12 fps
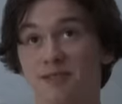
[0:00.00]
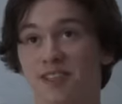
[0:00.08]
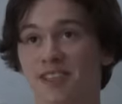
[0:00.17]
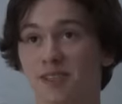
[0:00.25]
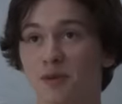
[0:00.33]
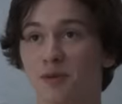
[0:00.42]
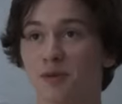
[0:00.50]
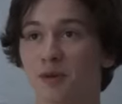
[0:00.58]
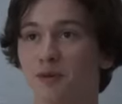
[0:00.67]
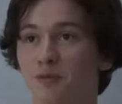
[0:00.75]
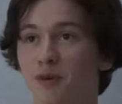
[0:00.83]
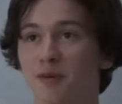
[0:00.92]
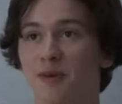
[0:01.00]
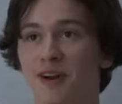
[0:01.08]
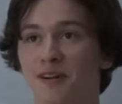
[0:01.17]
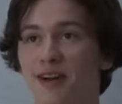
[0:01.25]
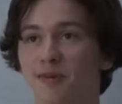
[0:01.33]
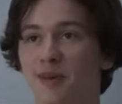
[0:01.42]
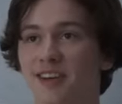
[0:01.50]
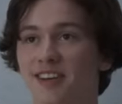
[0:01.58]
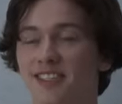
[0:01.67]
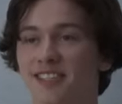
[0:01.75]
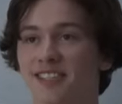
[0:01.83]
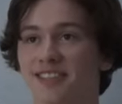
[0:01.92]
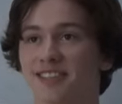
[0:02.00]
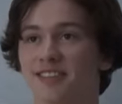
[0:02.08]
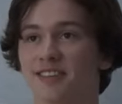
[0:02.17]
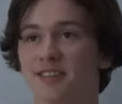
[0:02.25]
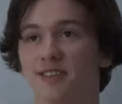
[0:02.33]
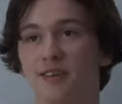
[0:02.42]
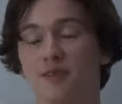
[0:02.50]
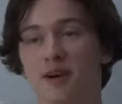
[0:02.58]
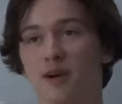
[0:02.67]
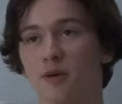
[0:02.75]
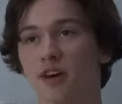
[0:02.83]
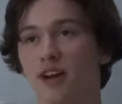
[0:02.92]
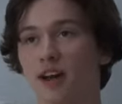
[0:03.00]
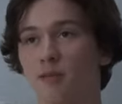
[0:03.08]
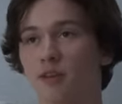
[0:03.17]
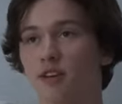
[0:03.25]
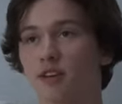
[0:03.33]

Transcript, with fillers: Like someone who's almost murdered by crab cakes? you figure out why it happened?